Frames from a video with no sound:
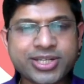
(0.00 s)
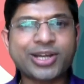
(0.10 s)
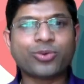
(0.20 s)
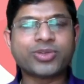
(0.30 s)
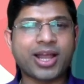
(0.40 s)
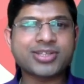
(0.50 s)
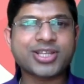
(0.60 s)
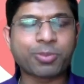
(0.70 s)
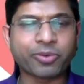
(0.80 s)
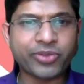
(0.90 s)
over the last couple
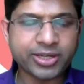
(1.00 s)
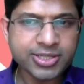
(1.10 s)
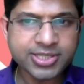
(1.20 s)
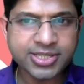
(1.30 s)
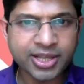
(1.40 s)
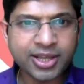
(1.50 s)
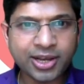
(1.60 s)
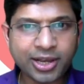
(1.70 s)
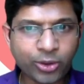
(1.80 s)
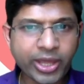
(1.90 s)
of years,
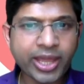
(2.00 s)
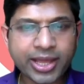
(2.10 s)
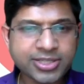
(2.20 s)
looking at